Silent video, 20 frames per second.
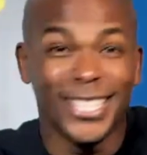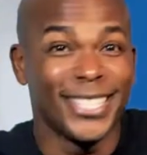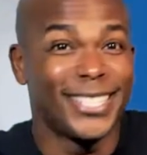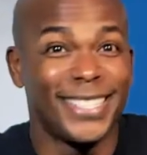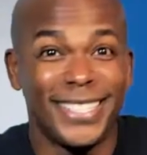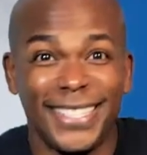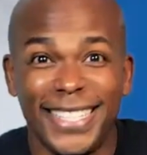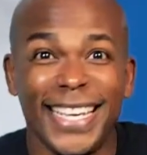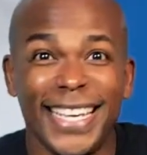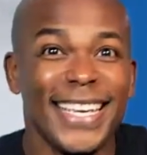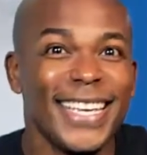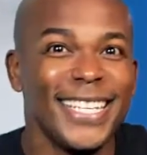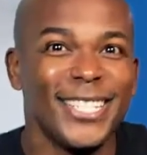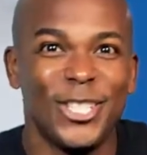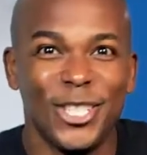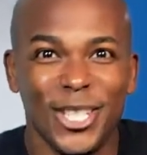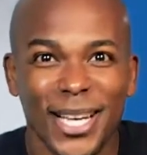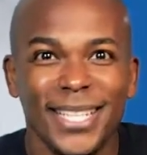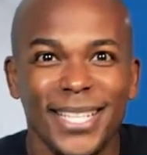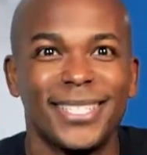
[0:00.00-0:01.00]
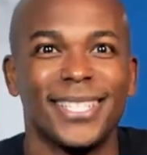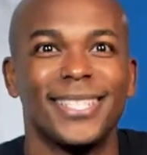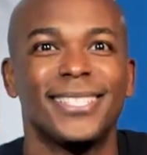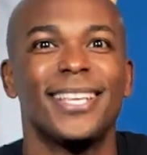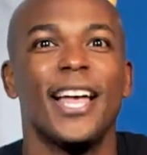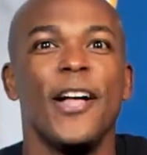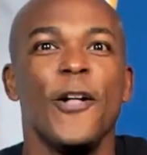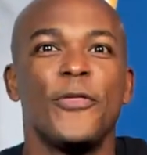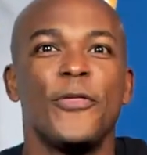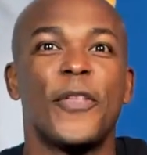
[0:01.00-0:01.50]
to see
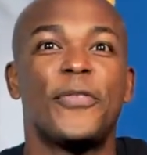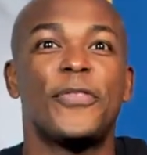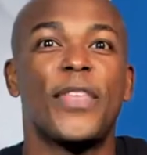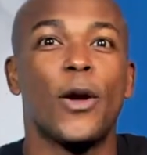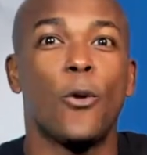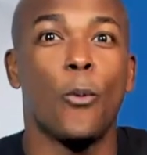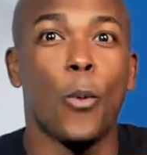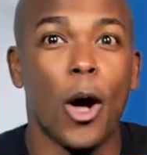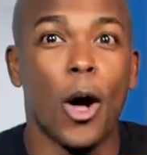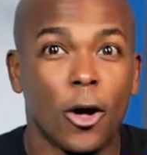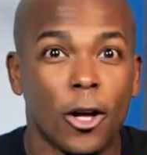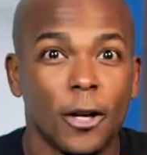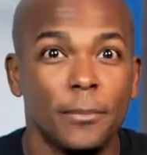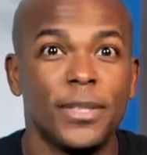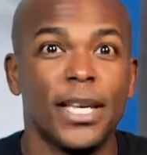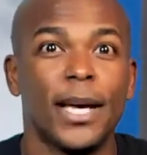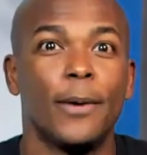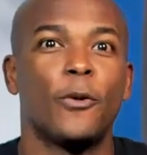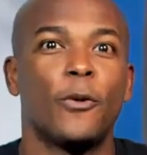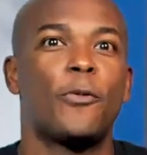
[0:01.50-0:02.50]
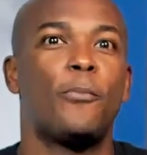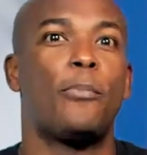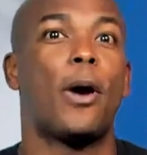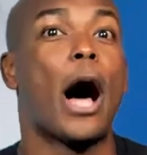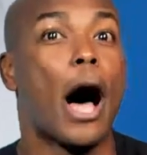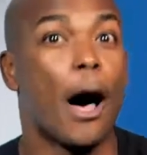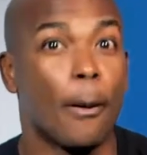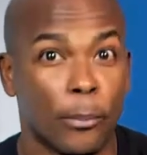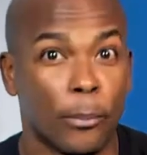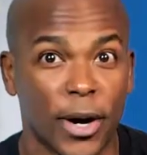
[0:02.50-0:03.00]
Jesus that they welcomed him with
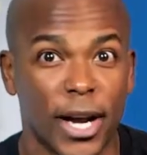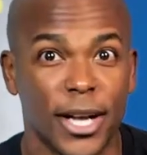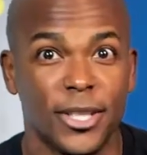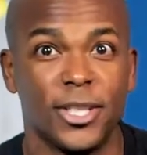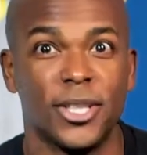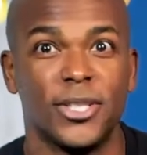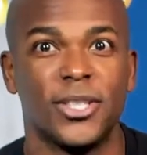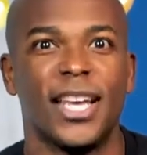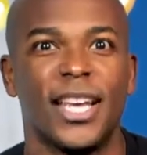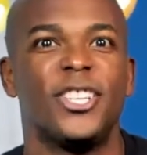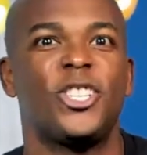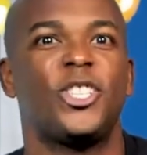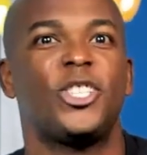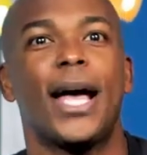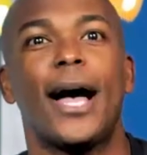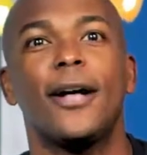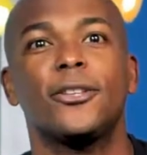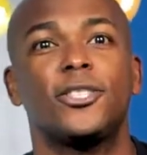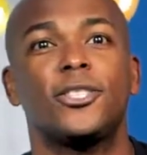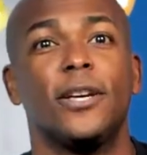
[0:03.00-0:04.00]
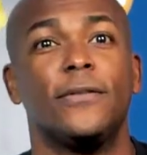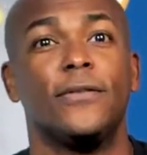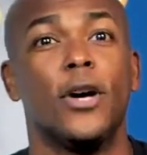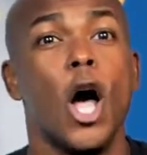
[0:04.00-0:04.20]
palm branches and shouts of